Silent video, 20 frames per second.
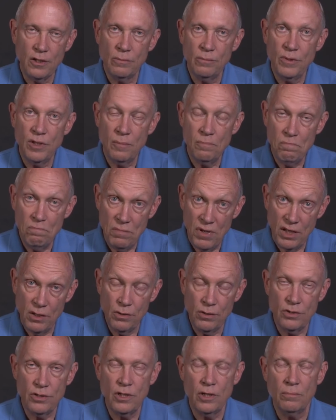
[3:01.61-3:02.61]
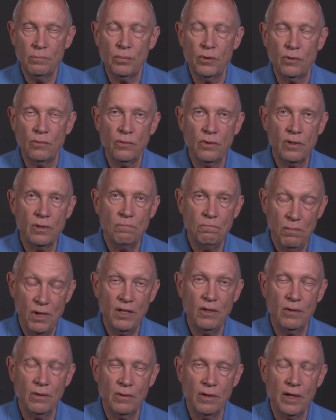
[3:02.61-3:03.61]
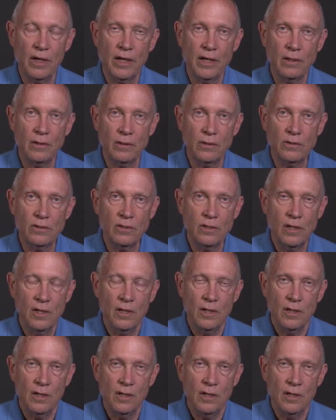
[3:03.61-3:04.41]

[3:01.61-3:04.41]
there'll be a bigger temple with bigger idols